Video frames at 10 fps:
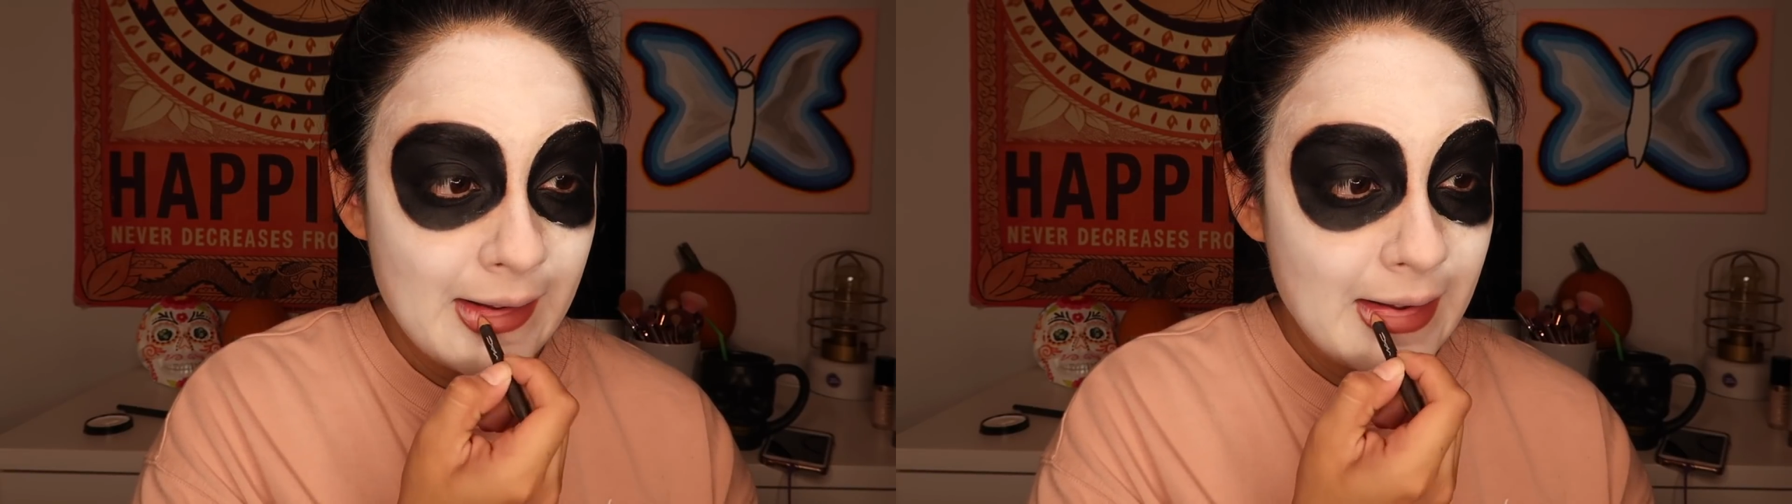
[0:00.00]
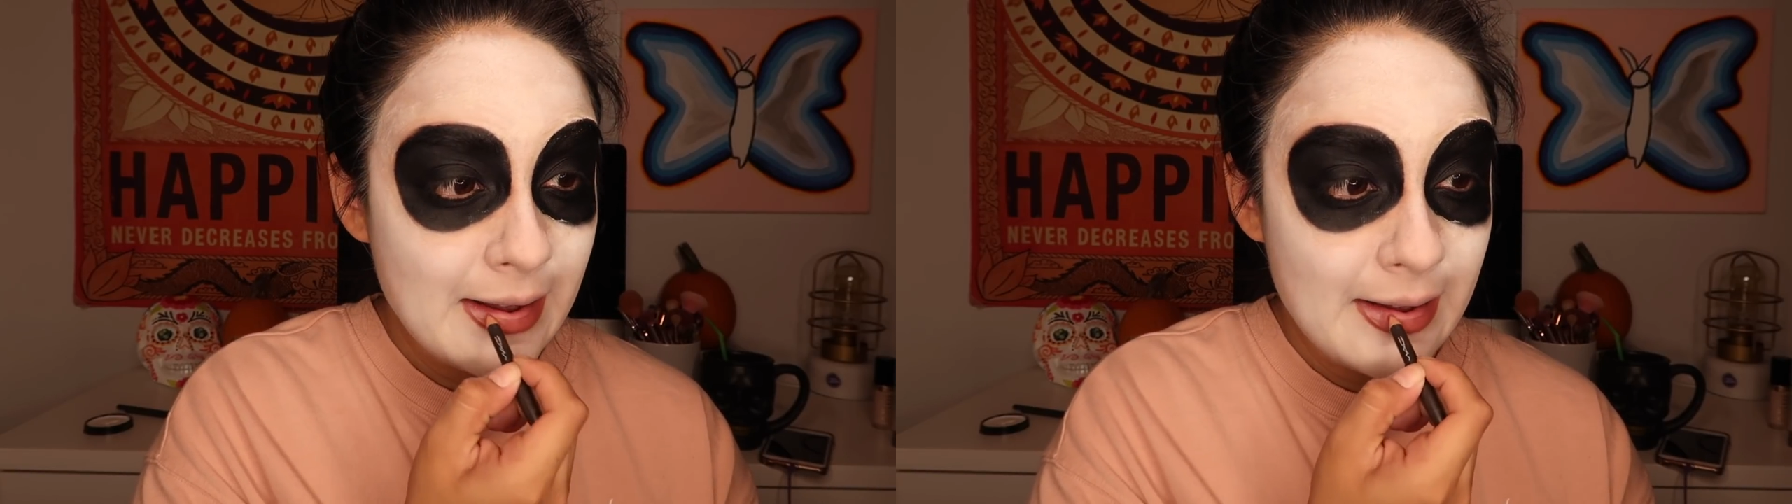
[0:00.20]

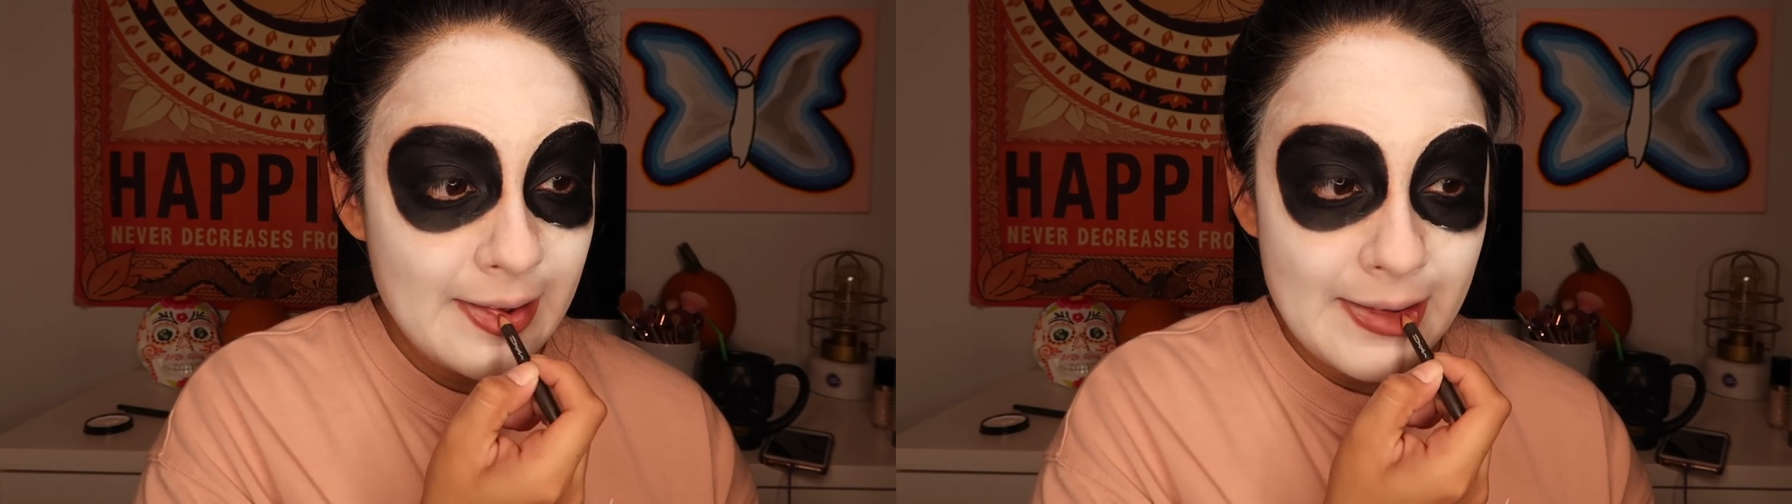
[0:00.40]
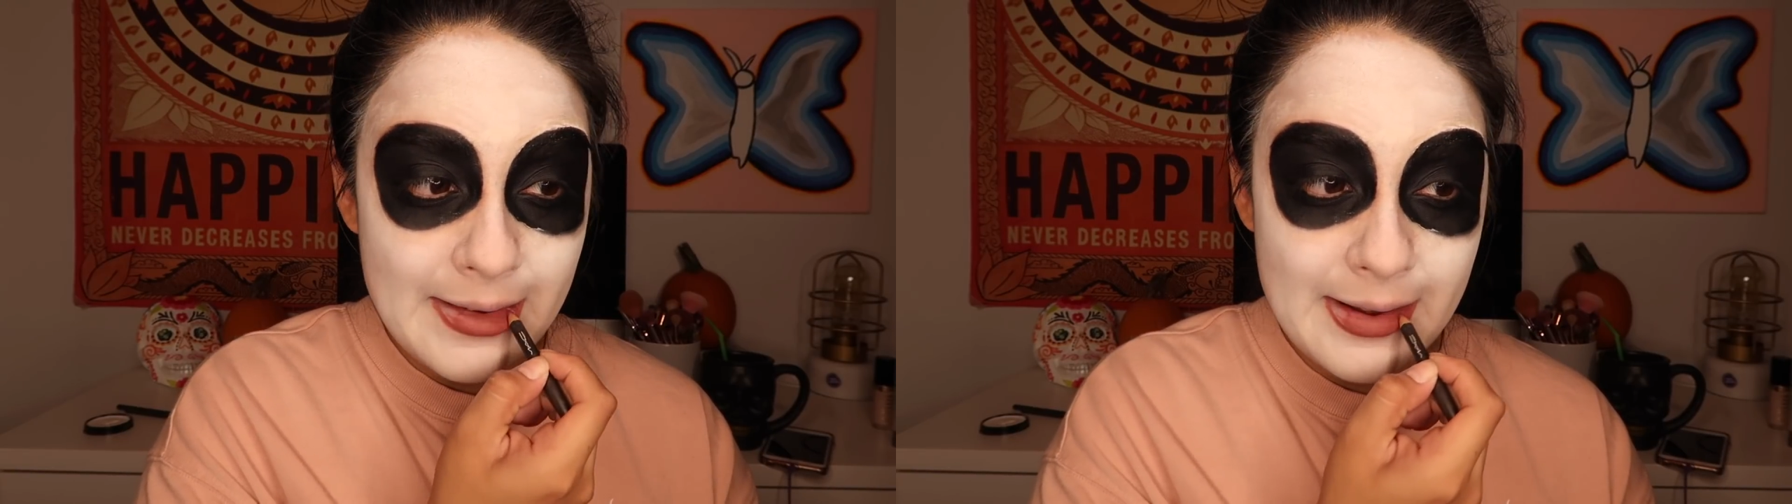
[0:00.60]

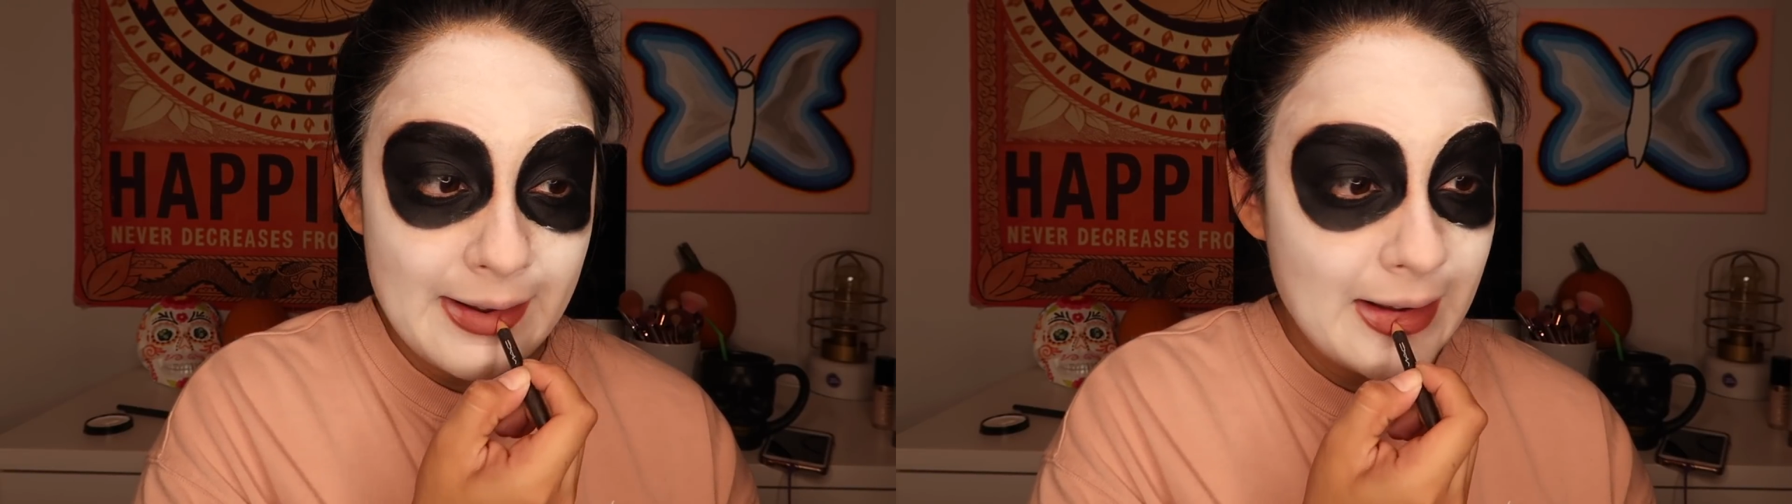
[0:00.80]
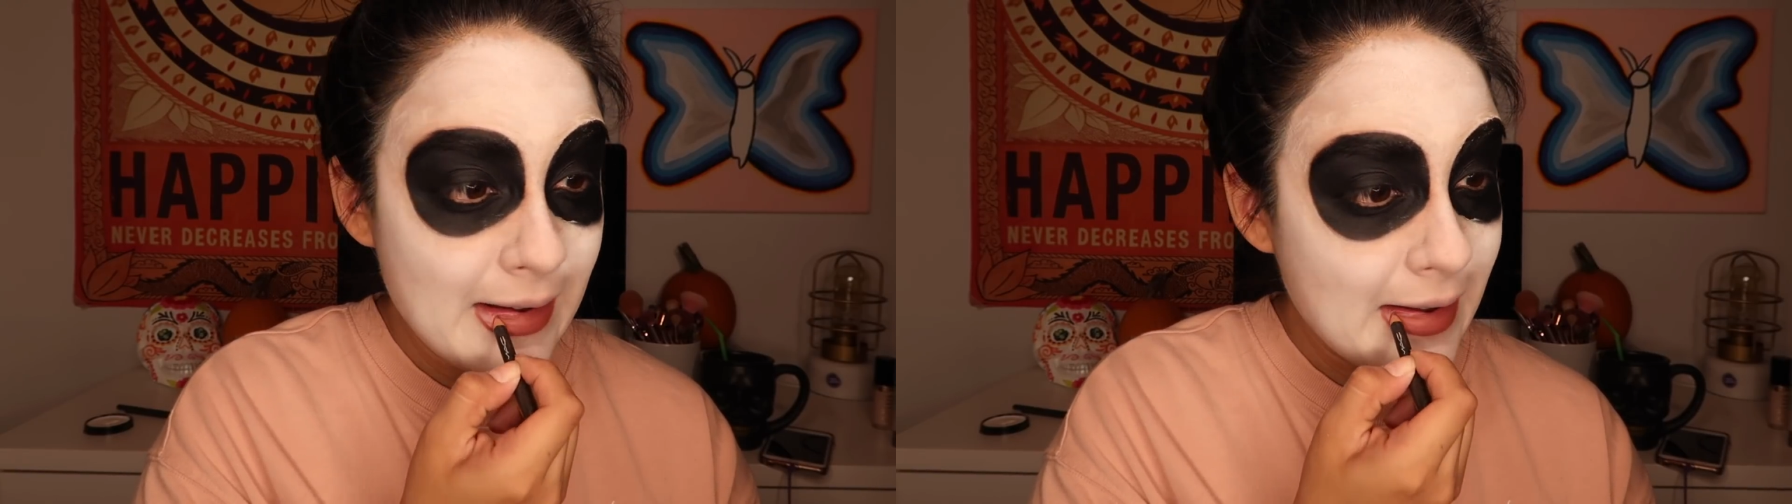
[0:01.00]
but
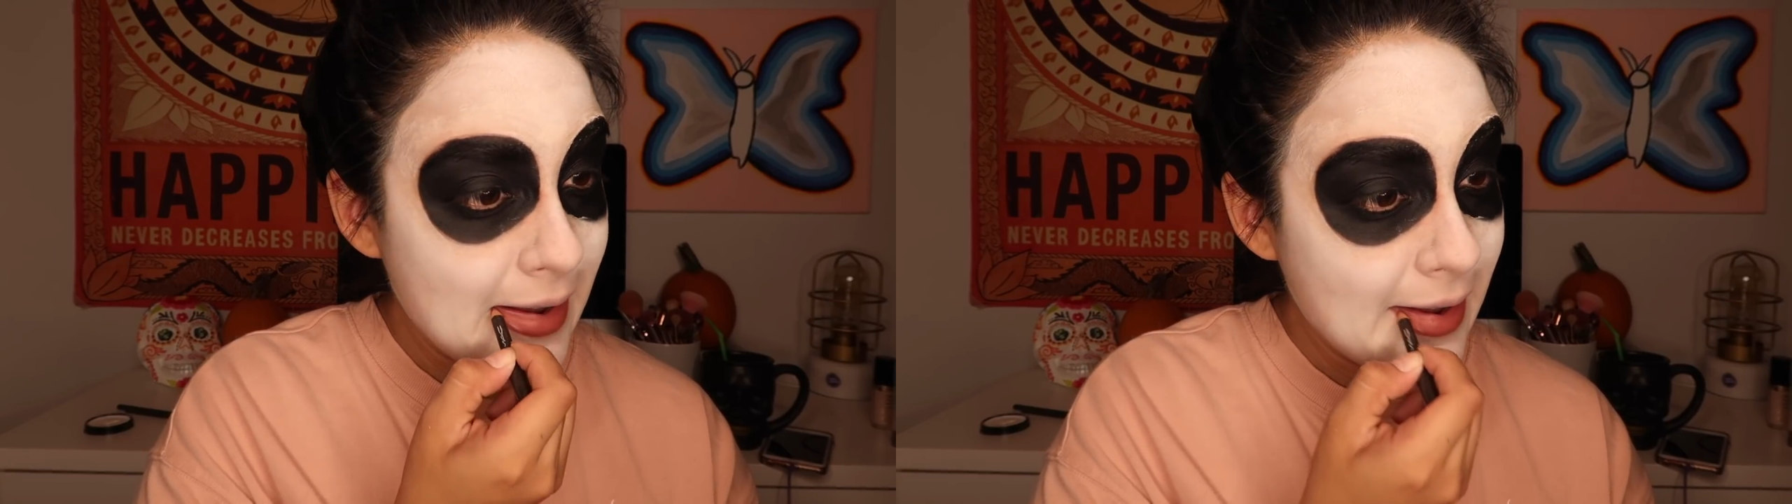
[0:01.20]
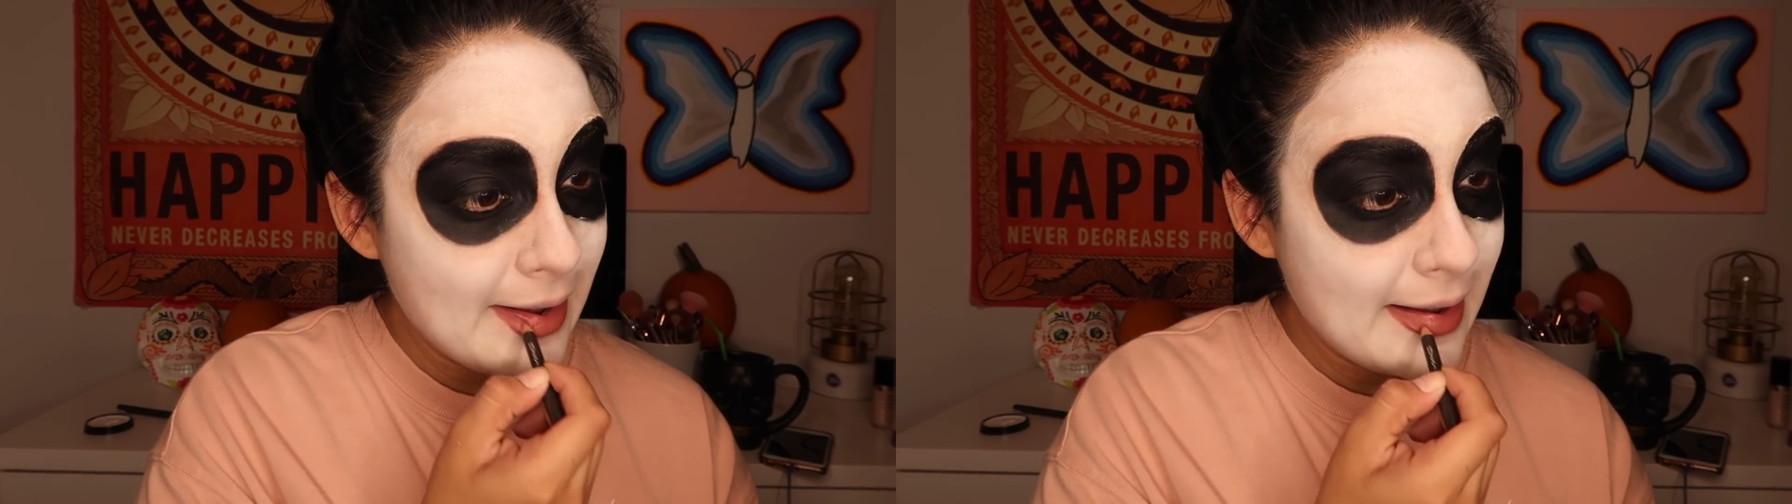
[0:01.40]
it
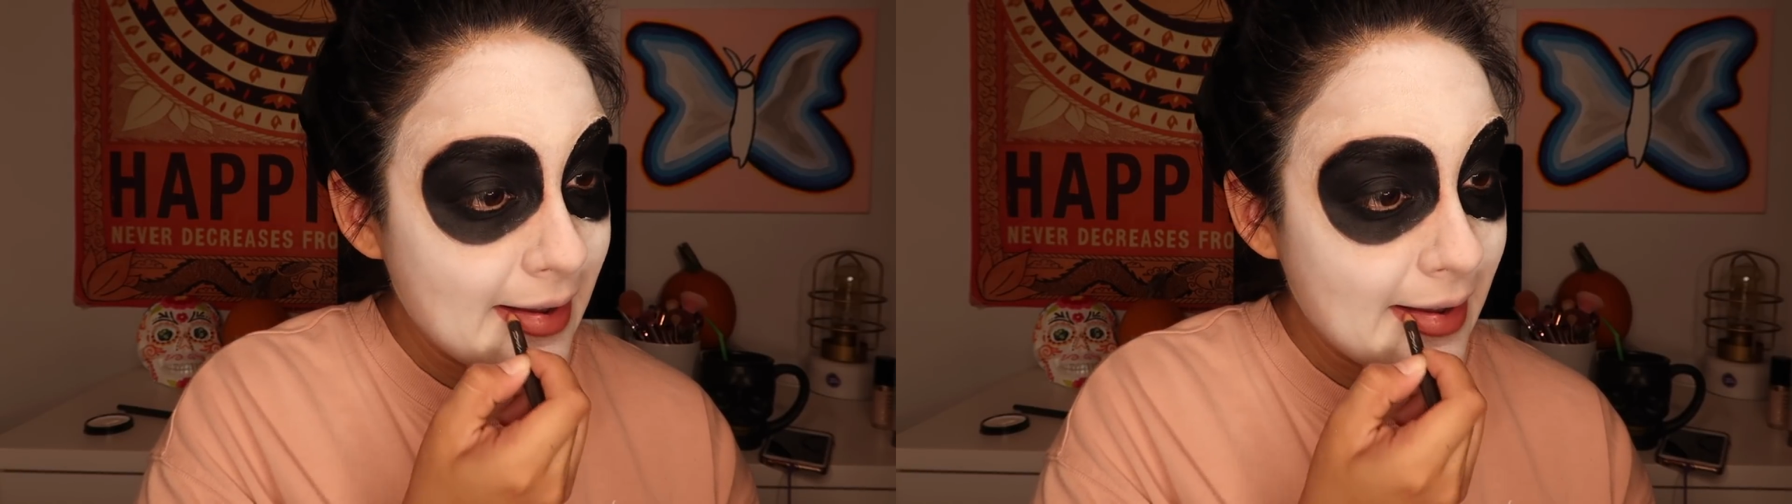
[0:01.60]
just didn't